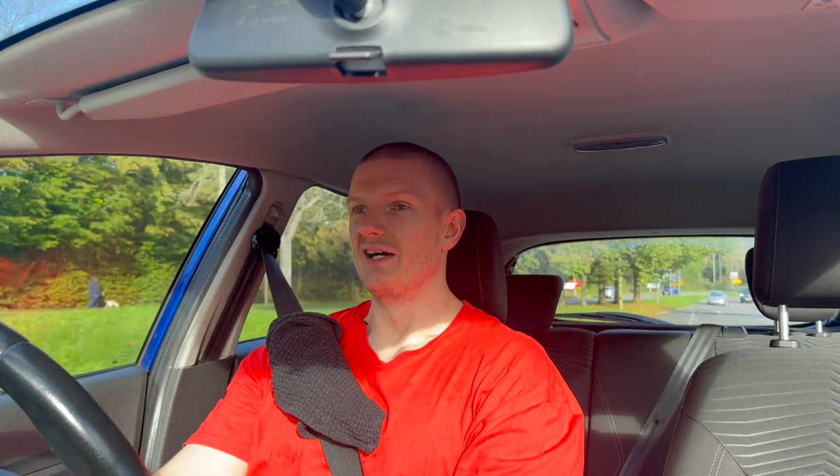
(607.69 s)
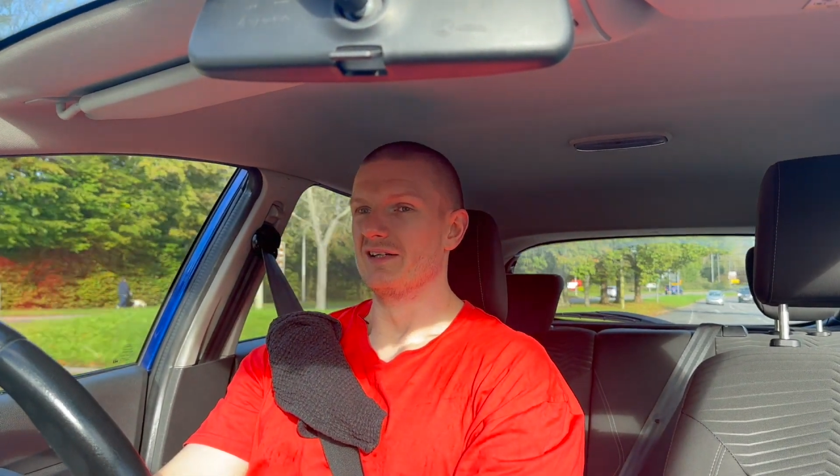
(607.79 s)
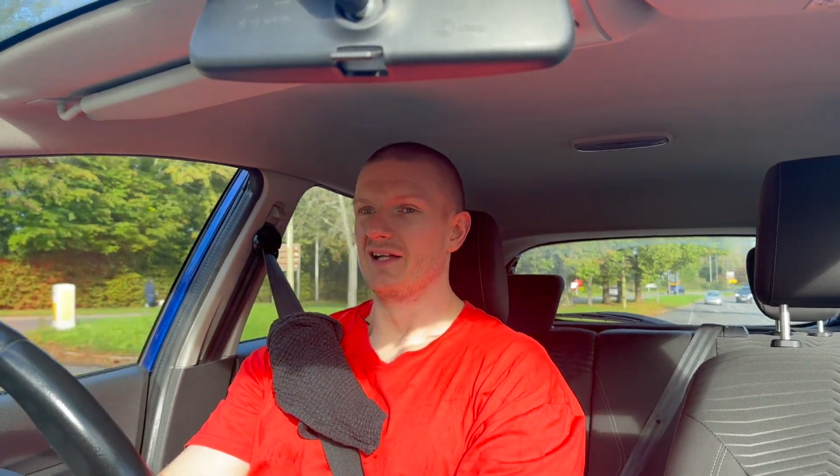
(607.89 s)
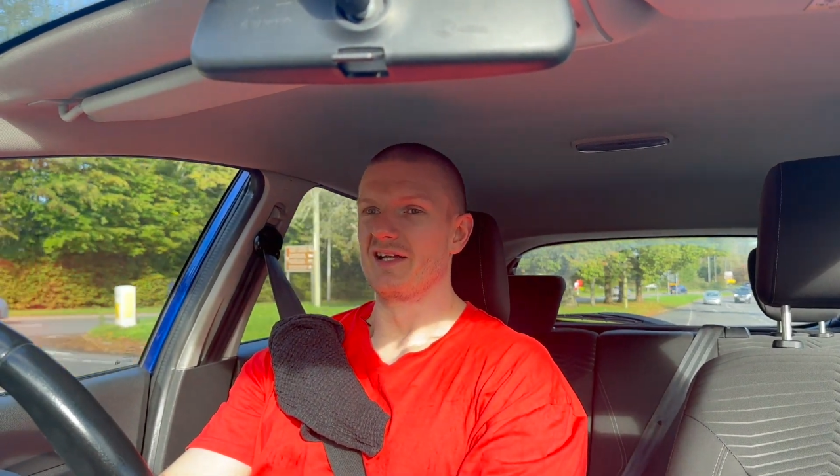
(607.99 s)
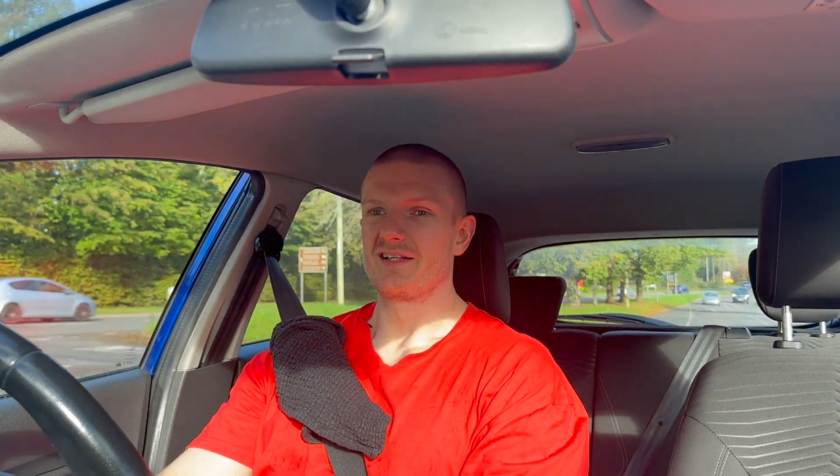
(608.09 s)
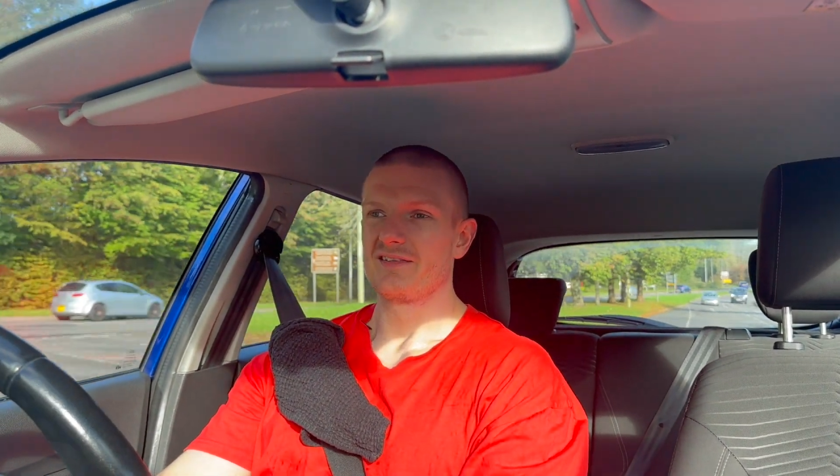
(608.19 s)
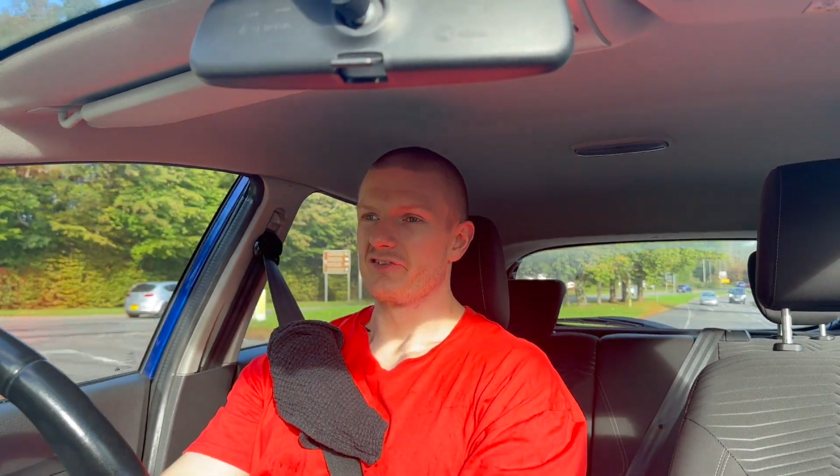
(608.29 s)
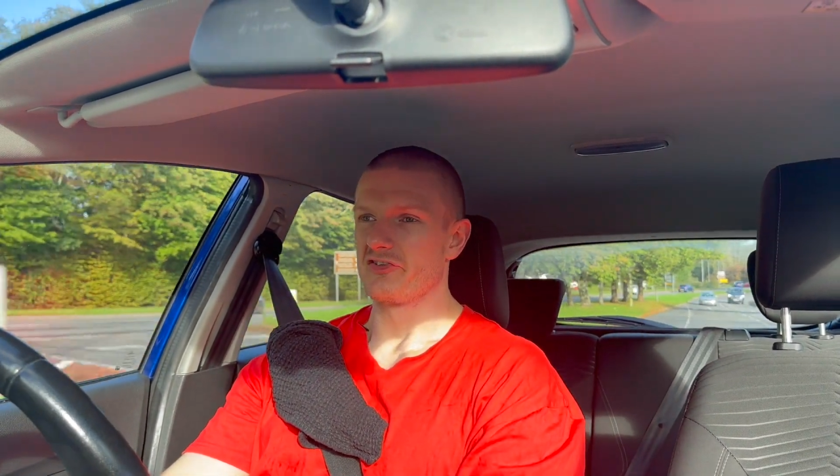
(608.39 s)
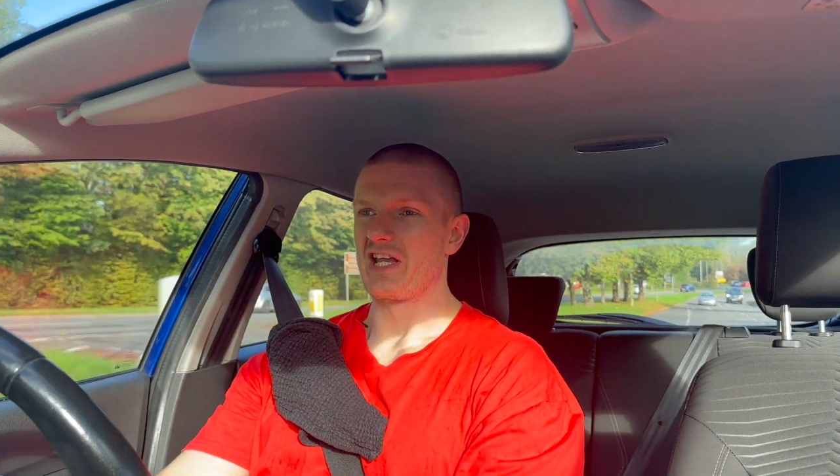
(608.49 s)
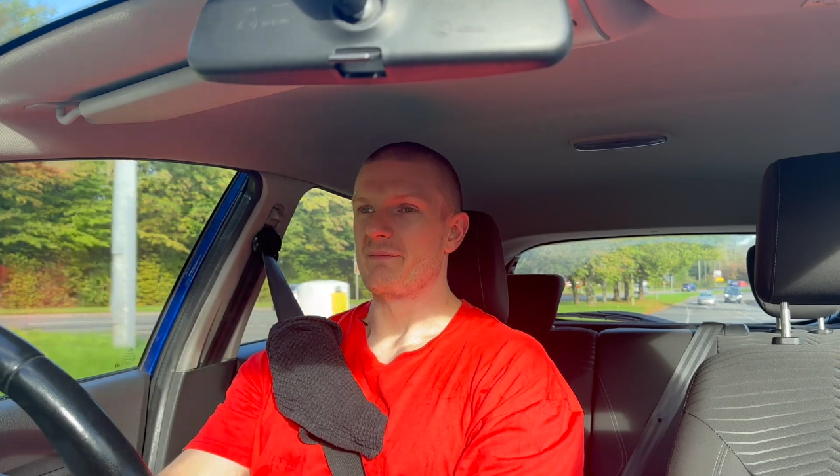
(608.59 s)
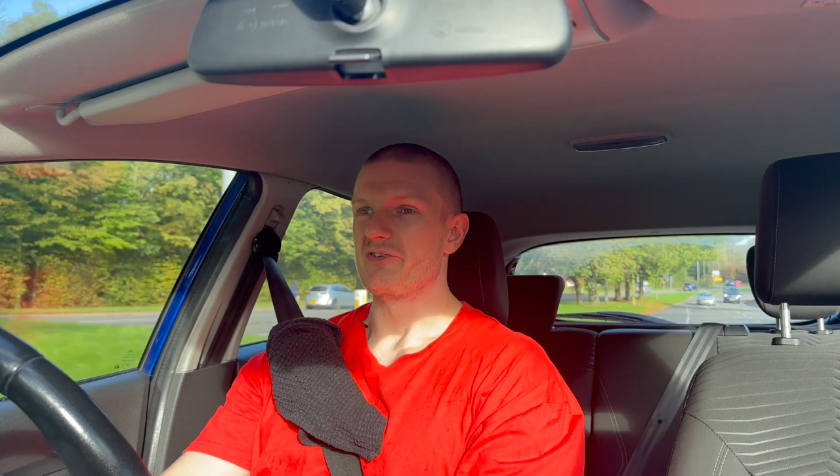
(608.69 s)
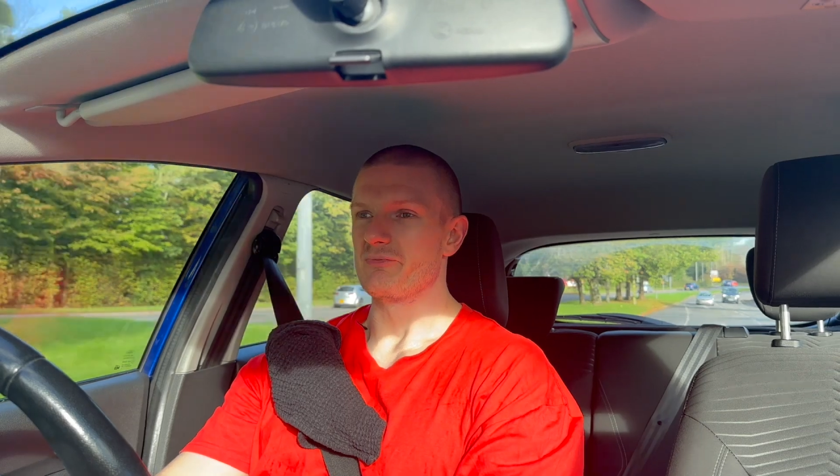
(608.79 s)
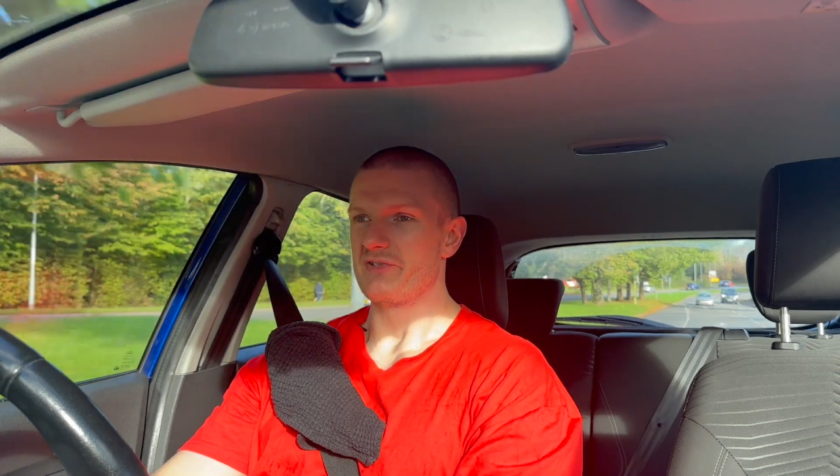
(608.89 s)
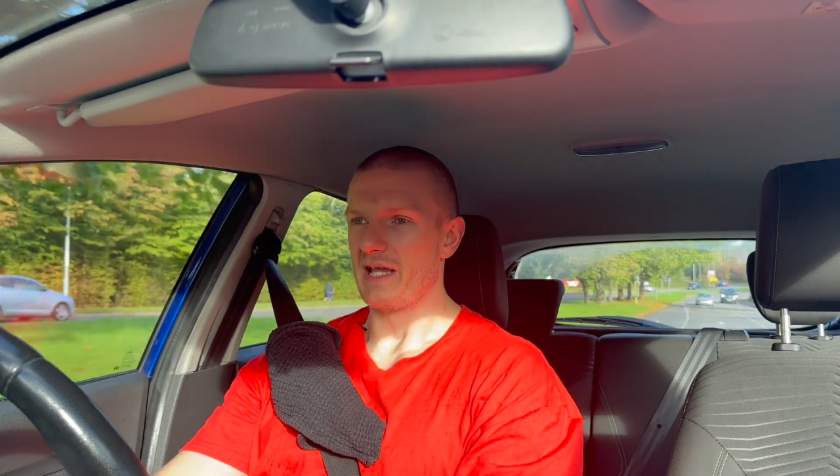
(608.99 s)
and like just gave me some